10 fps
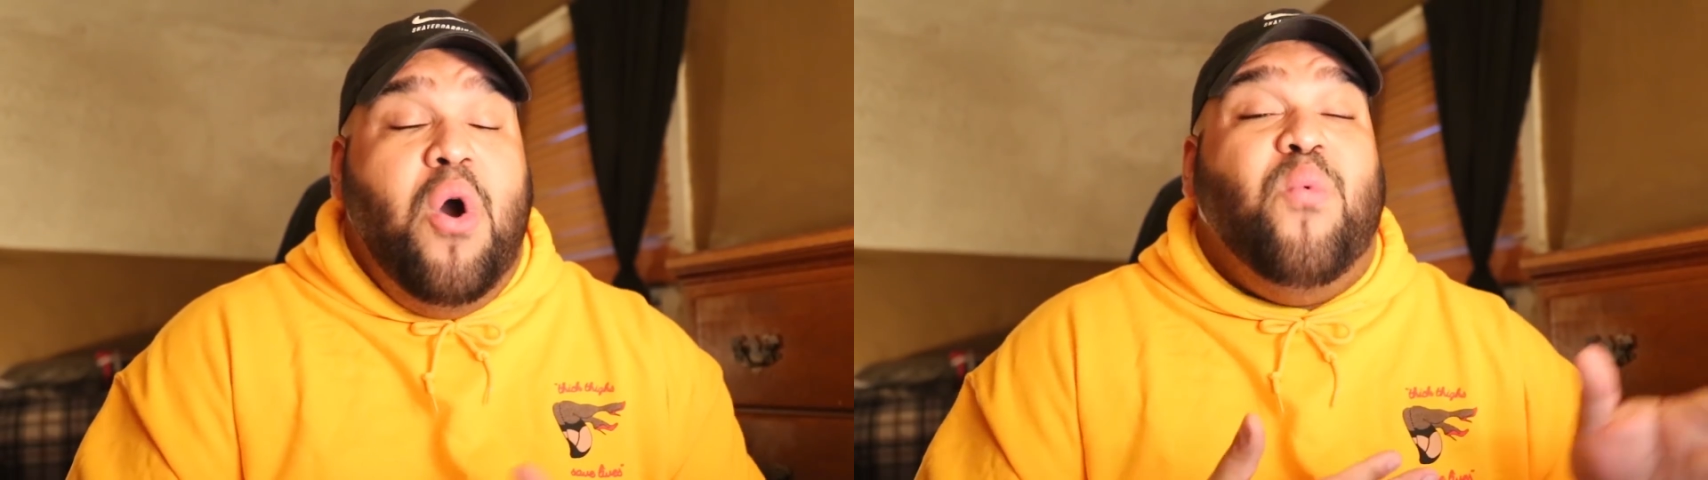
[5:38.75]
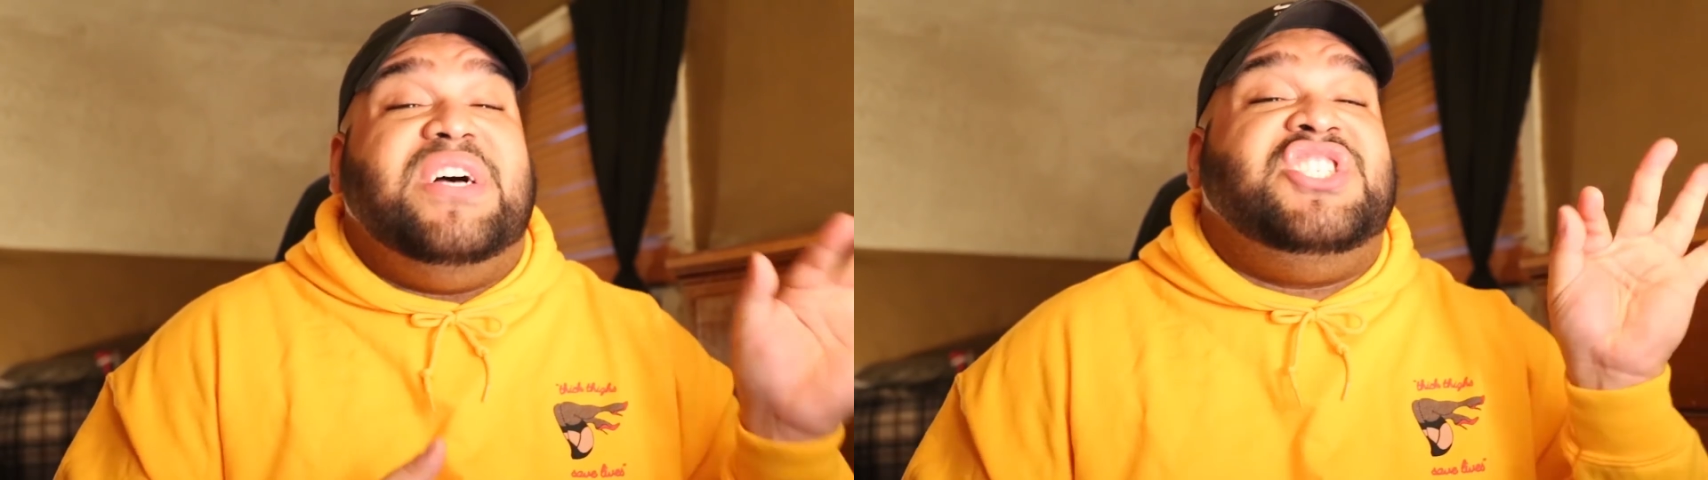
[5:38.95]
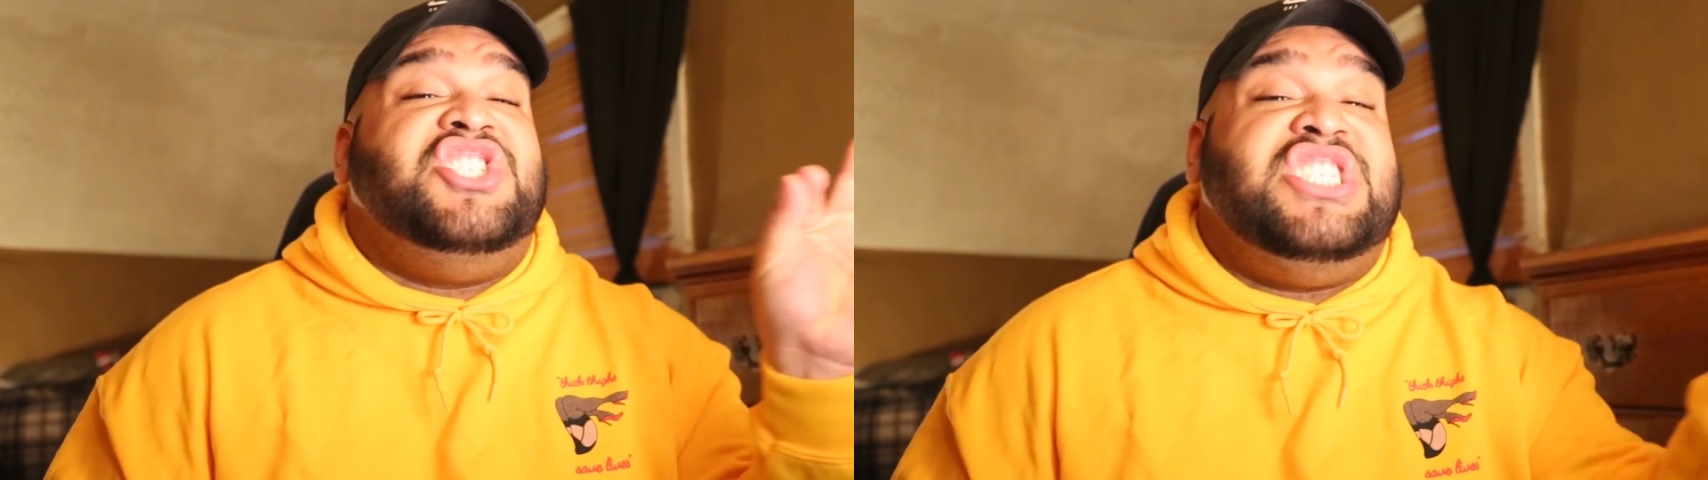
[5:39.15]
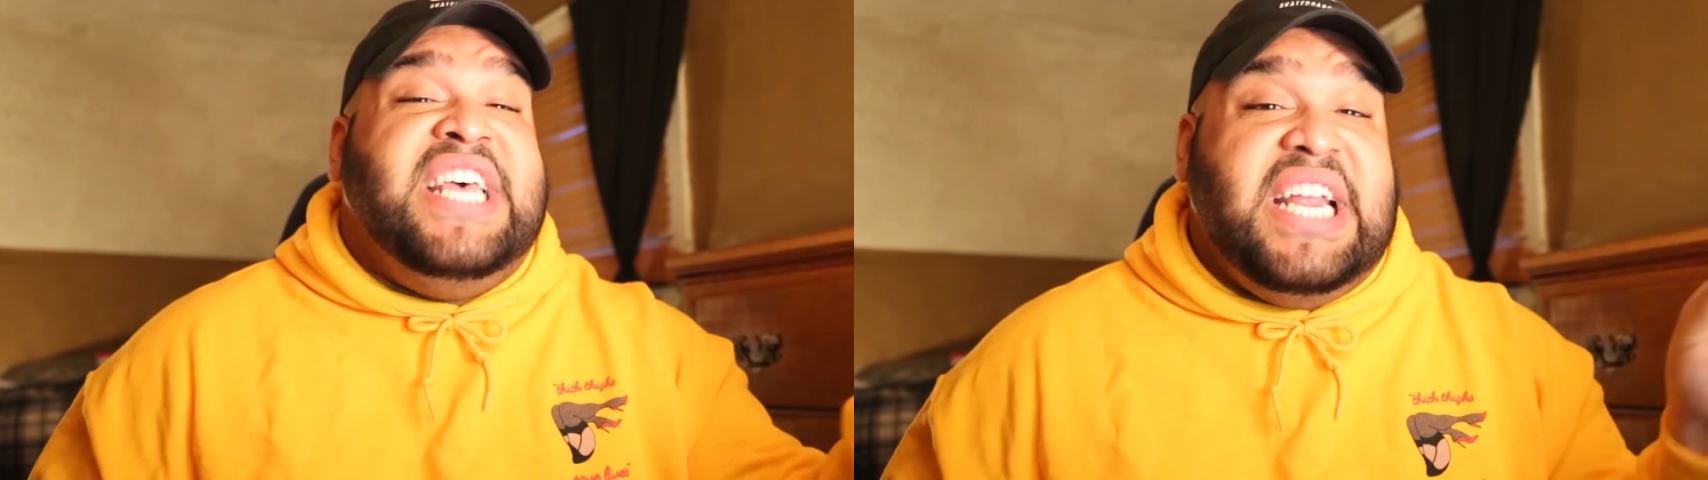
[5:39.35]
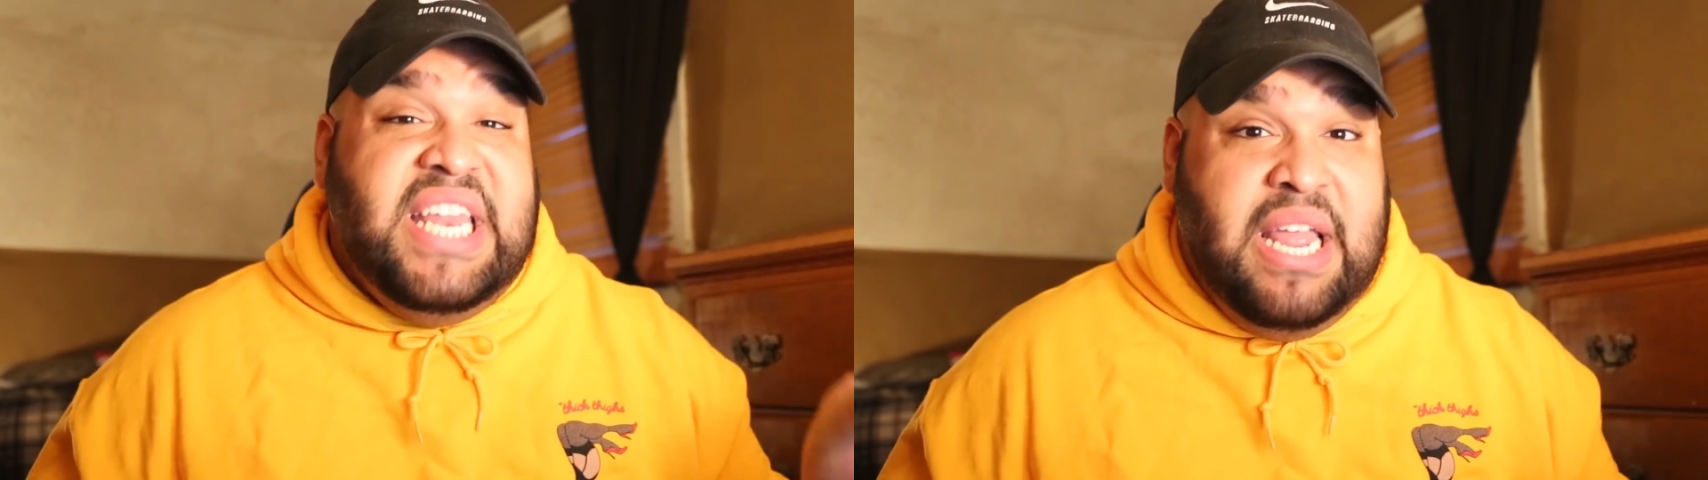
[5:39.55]
was
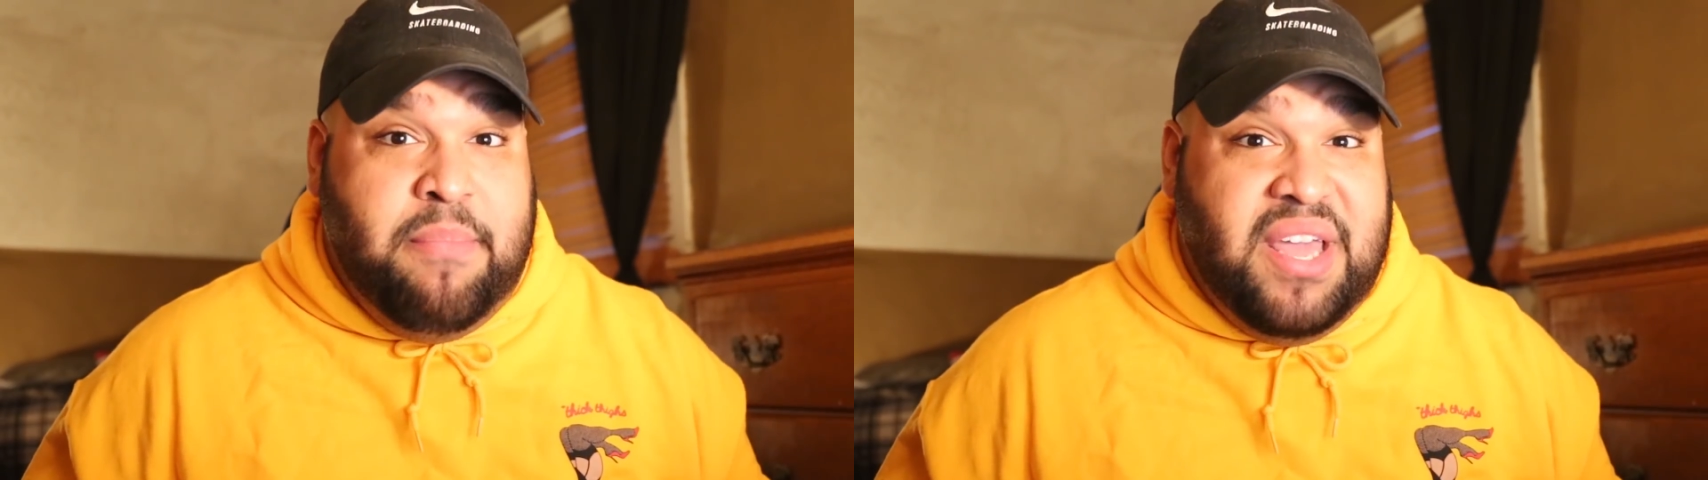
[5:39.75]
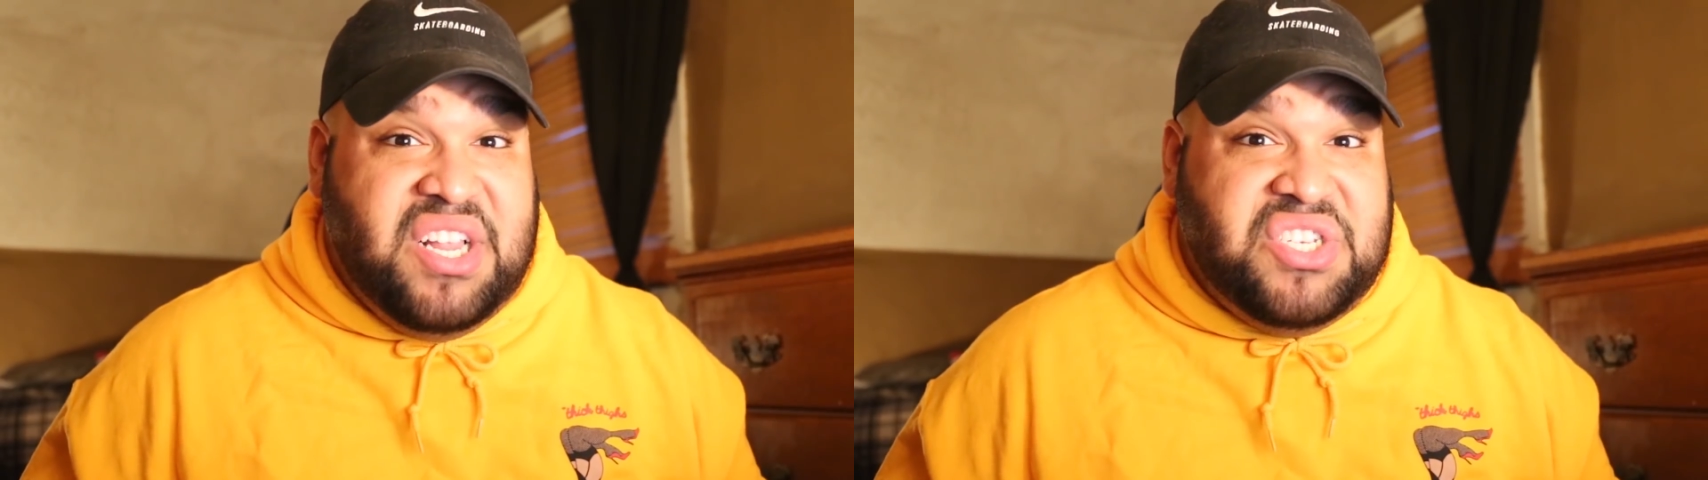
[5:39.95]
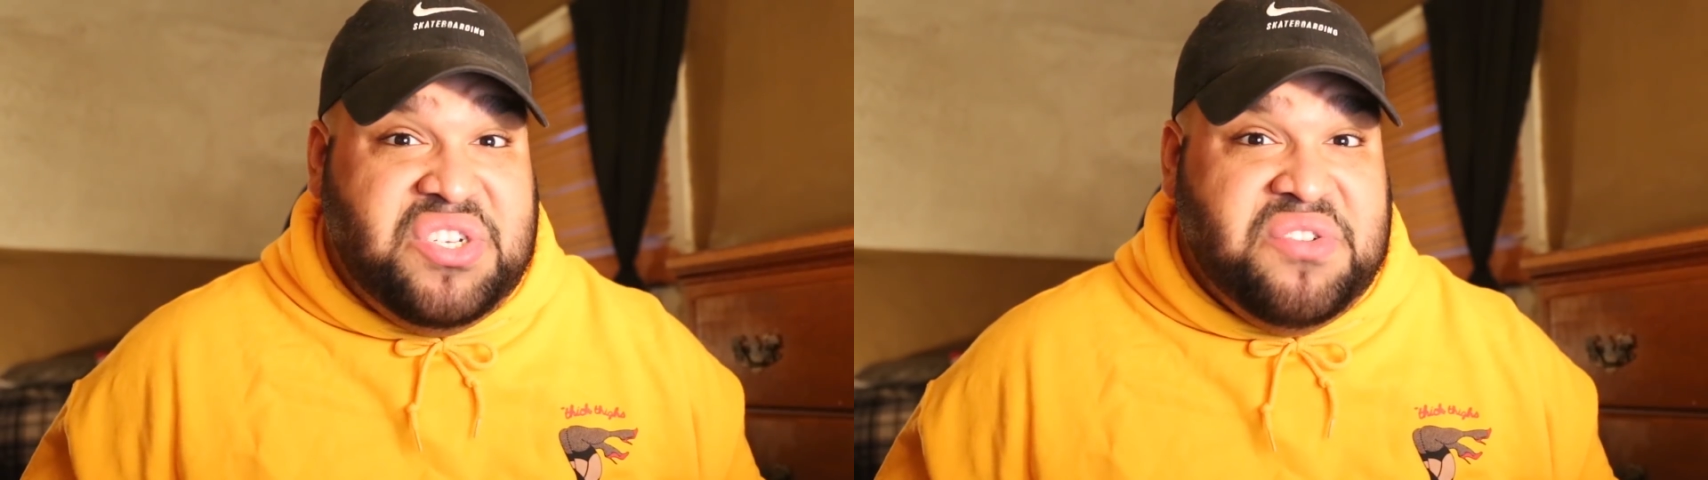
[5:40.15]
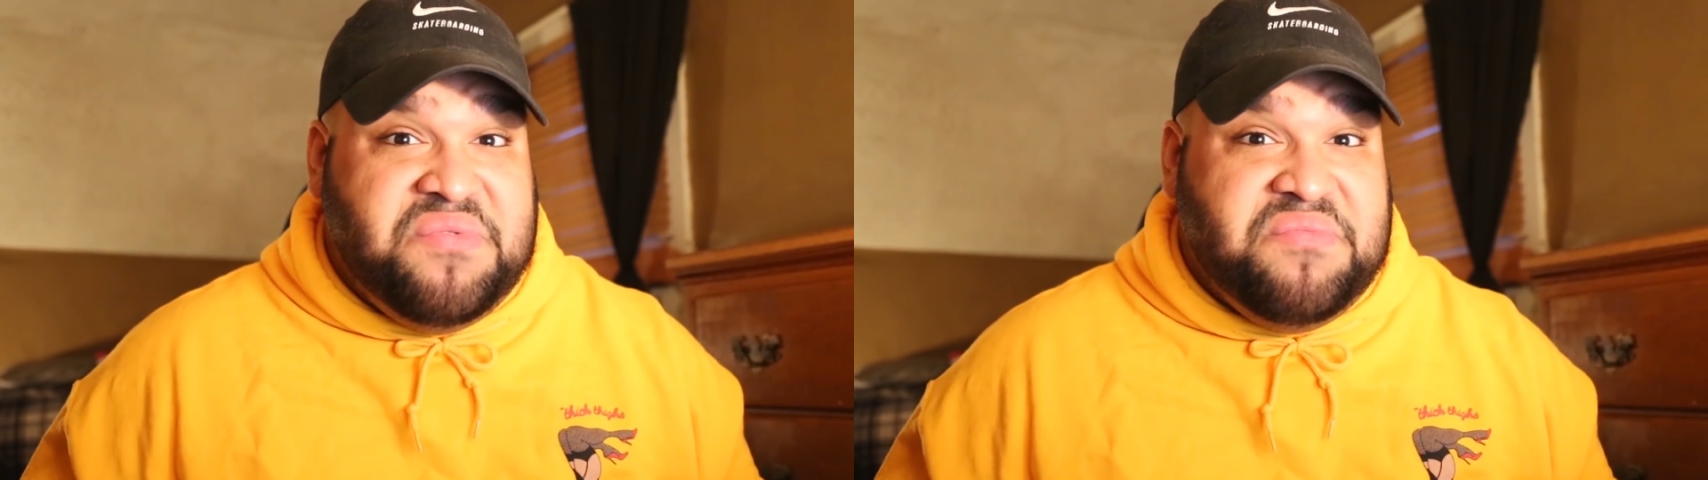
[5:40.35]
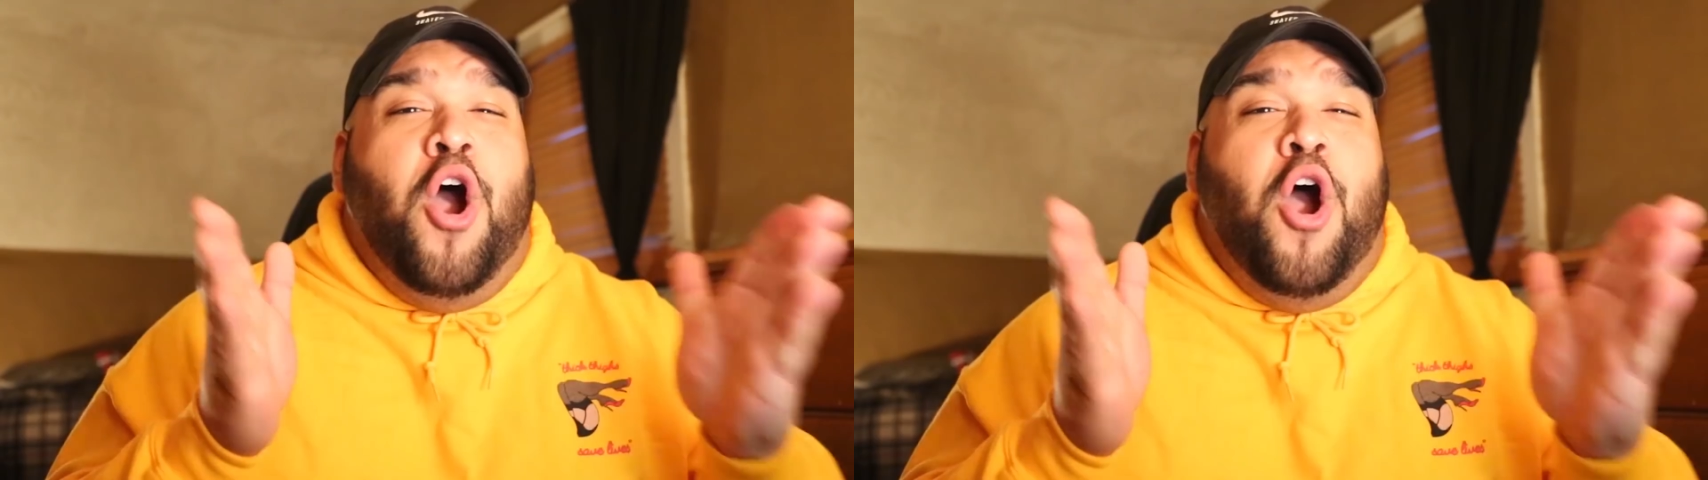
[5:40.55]
sickening, bitch.